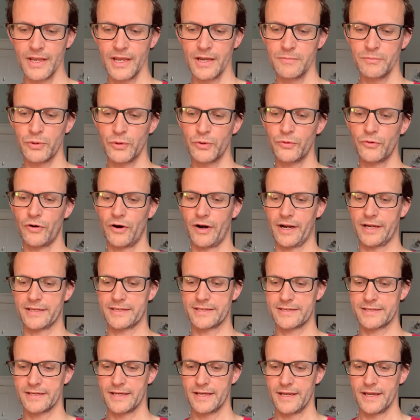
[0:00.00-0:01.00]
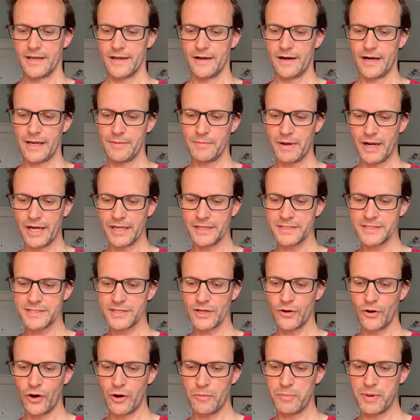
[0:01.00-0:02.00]
Paul writes, I'm
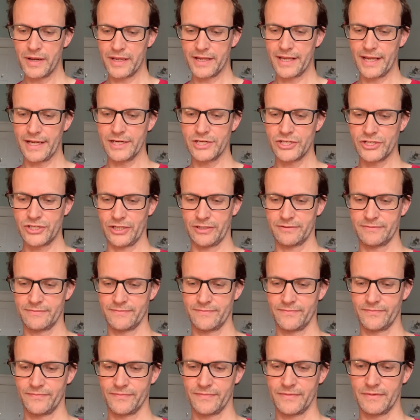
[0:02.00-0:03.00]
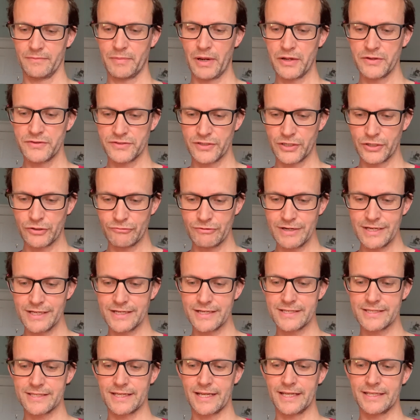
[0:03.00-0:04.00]
under obligation, both to
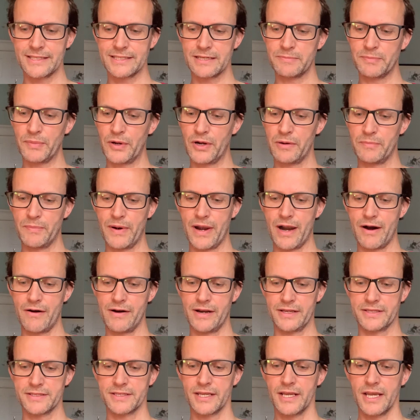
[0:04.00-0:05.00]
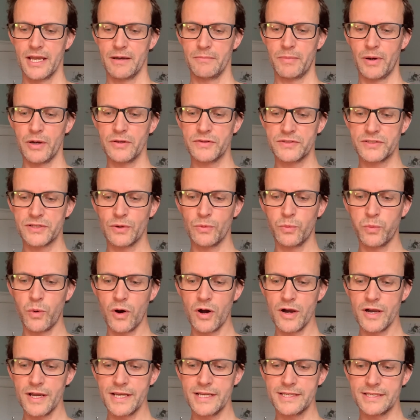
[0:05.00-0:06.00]
Greeks and to barbarians, both to
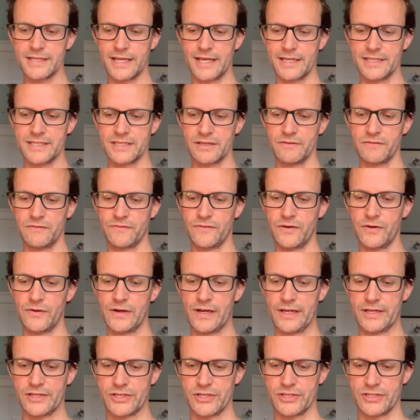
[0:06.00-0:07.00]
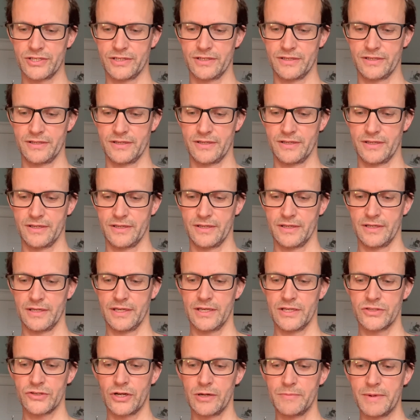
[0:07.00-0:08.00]
wise and to foolish.
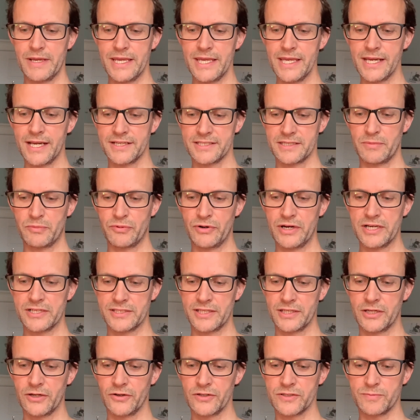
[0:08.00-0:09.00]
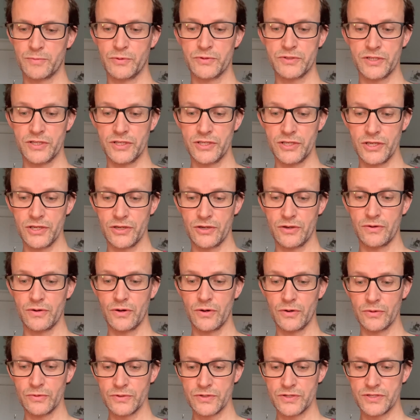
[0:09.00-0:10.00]
So I'm eager to preach the gospel to you
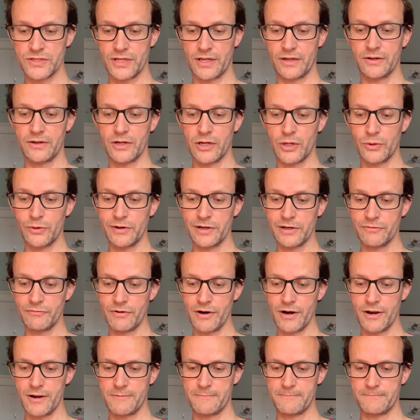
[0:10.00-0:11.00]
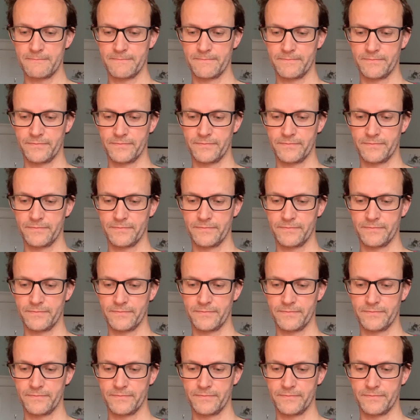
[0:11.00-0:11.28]
also who are in Rome.